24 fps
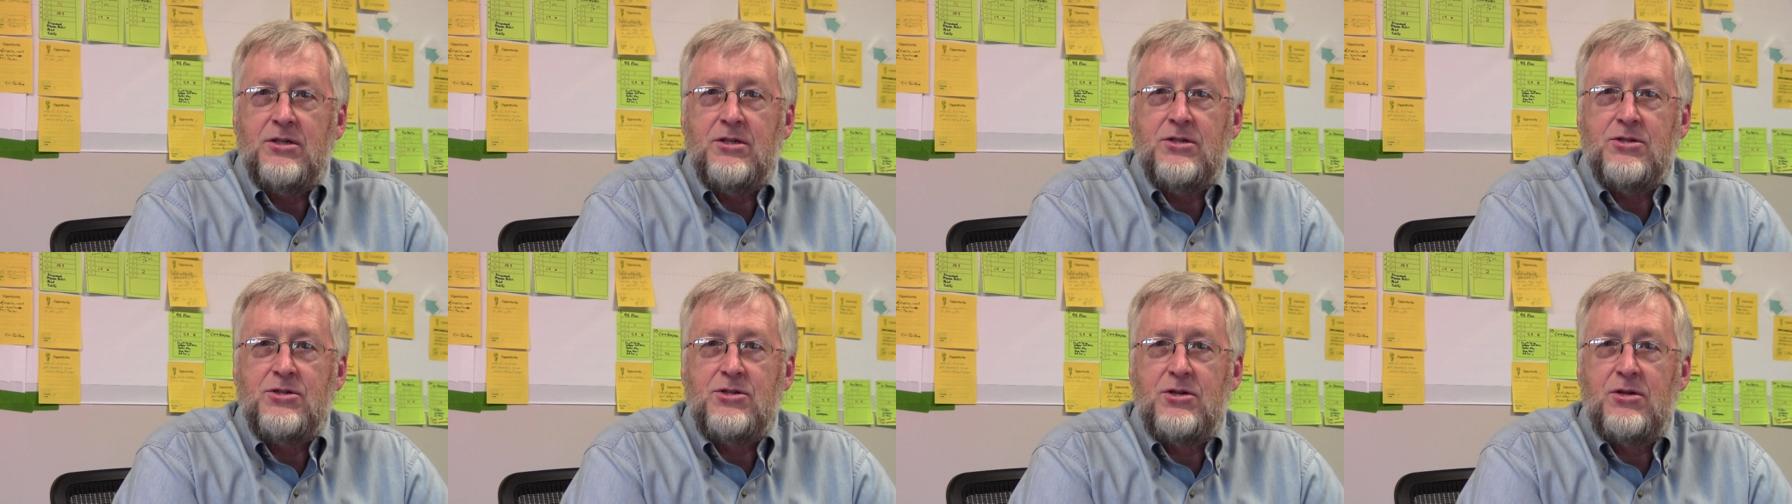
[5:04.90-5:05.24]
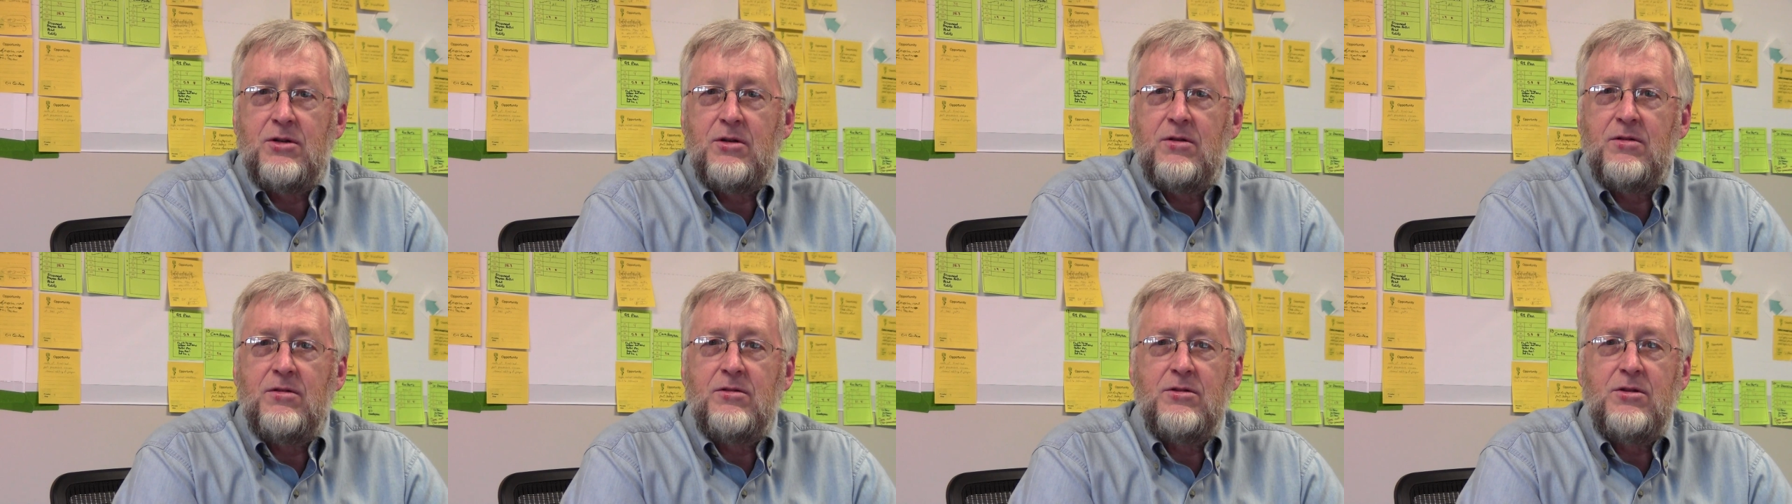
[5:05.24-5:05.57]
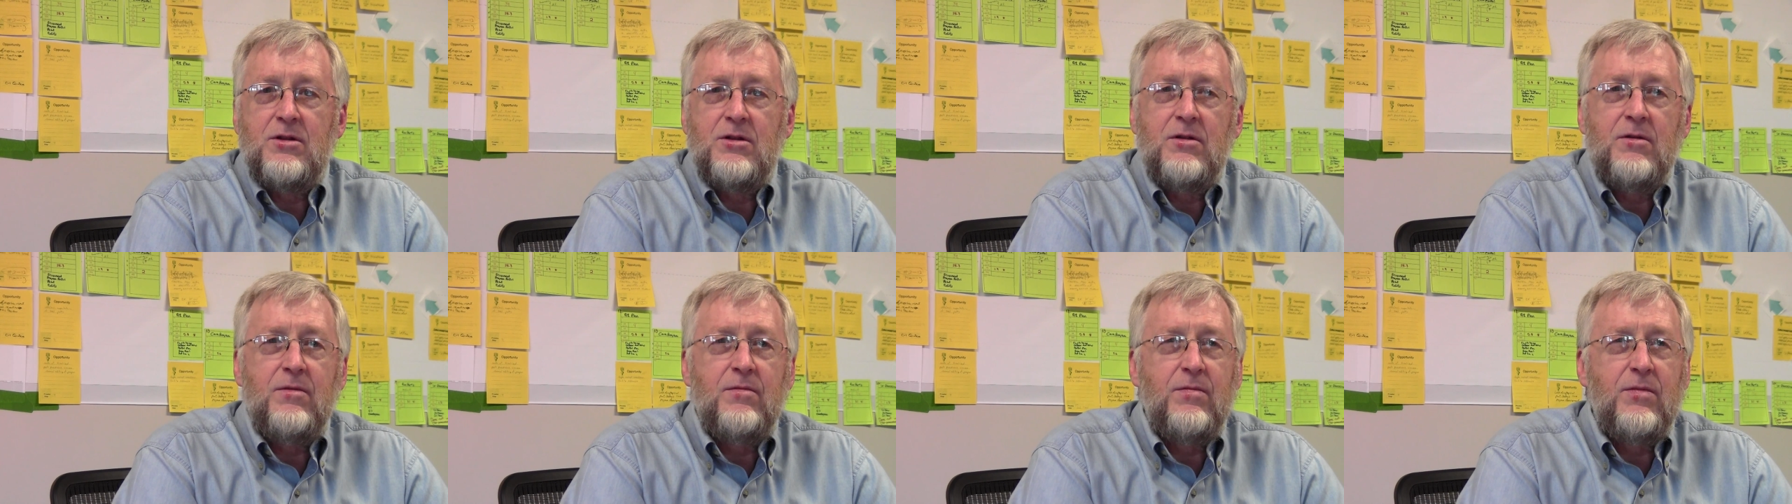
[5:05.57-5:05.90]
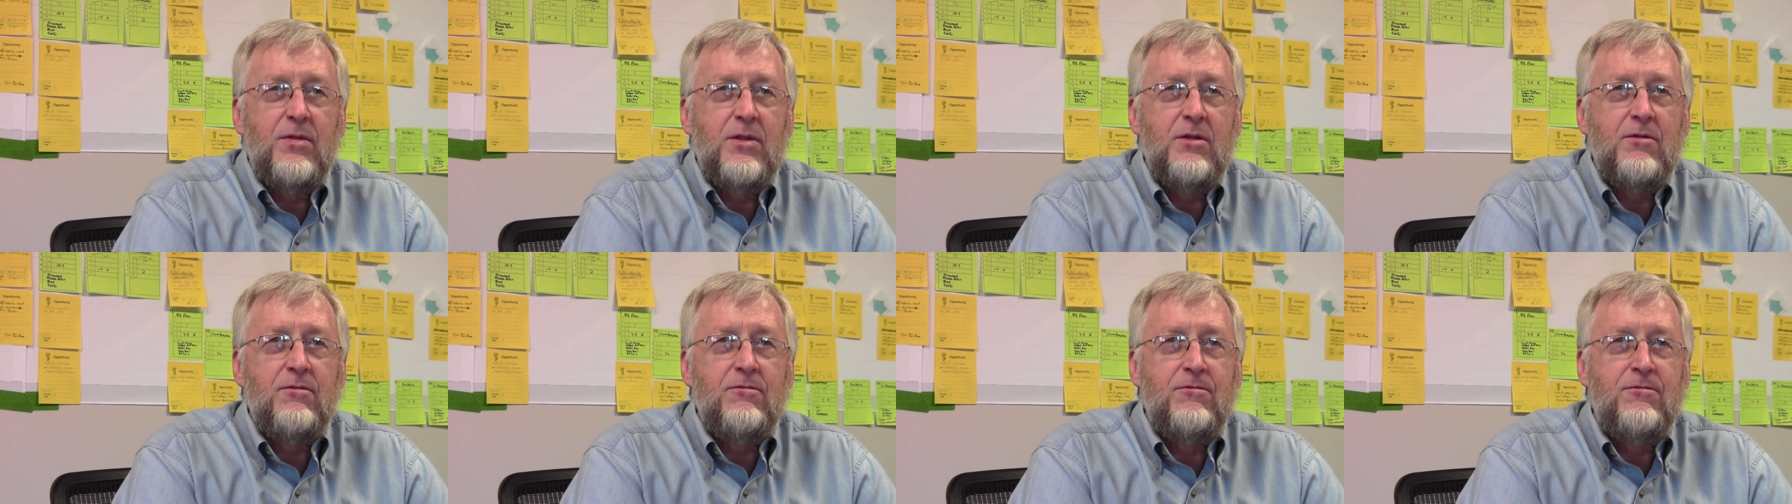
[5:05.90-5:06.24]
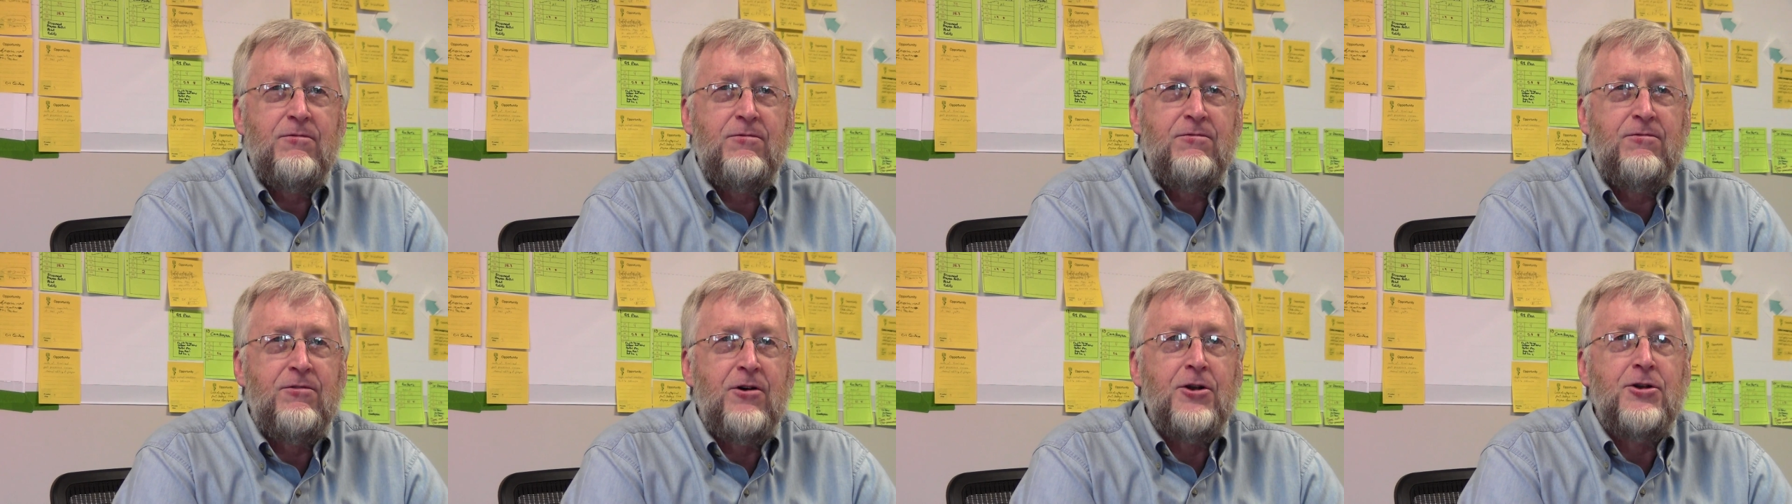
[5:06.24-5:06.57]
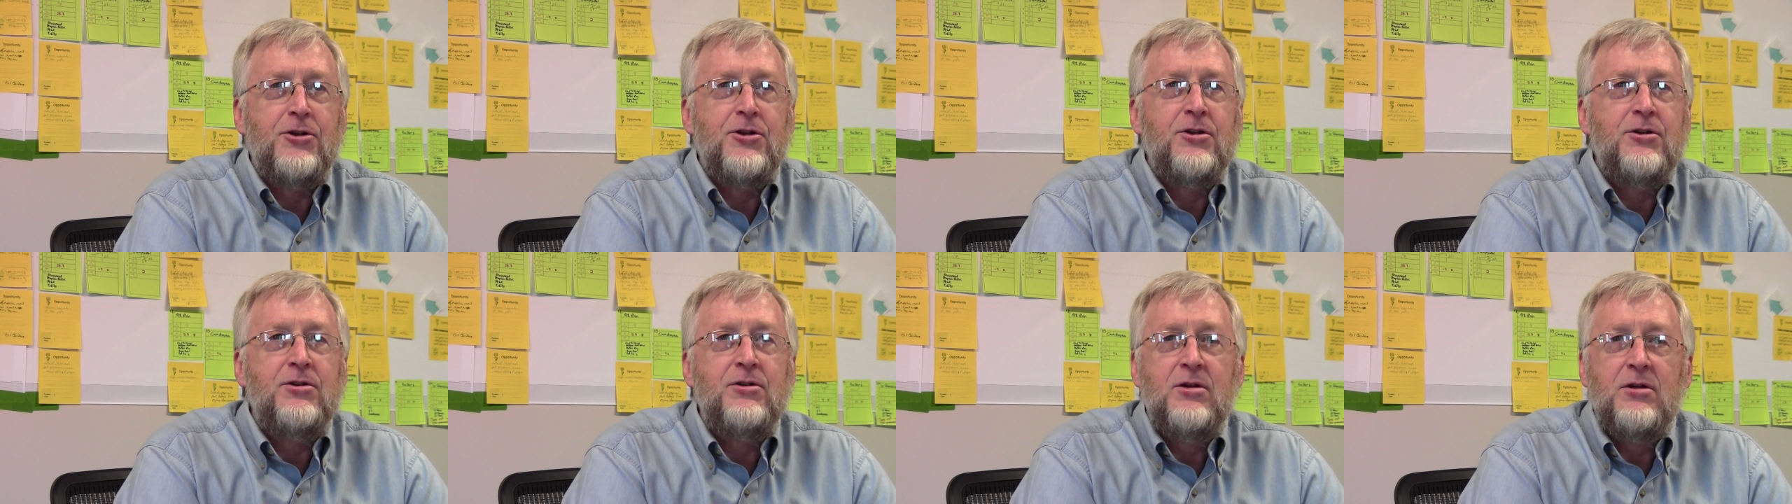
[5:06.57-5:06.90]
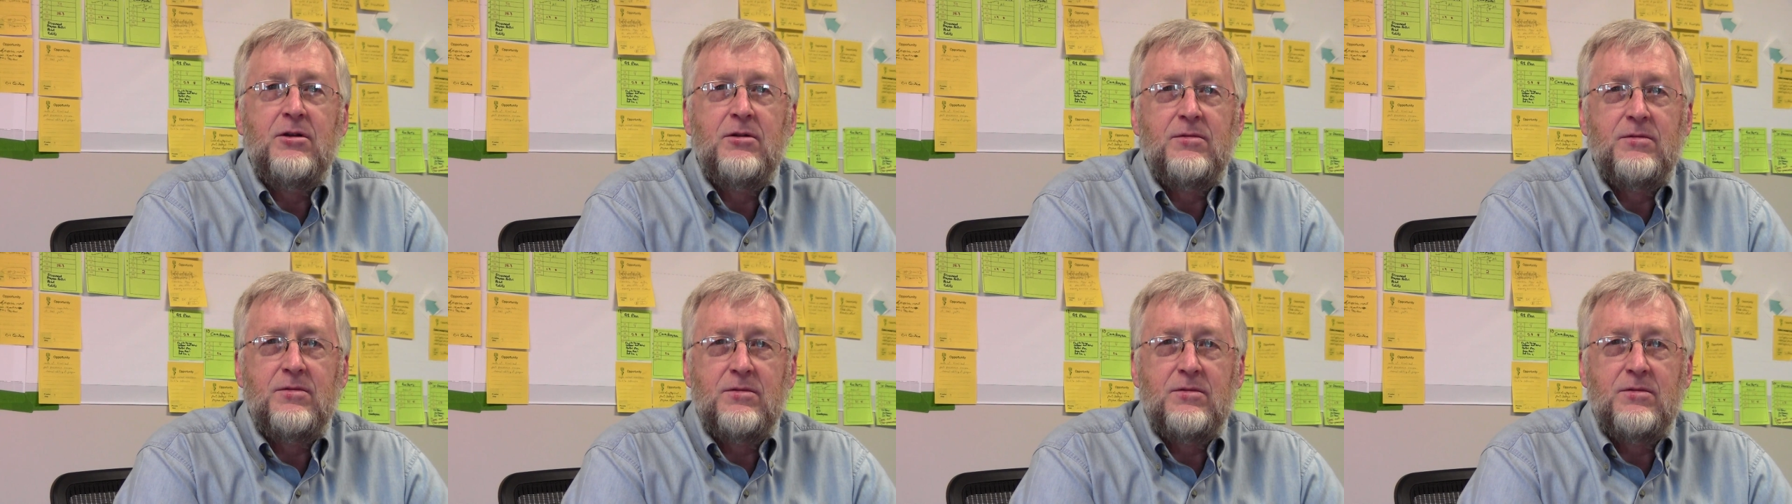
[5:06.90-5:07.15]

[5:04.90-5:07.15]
is funded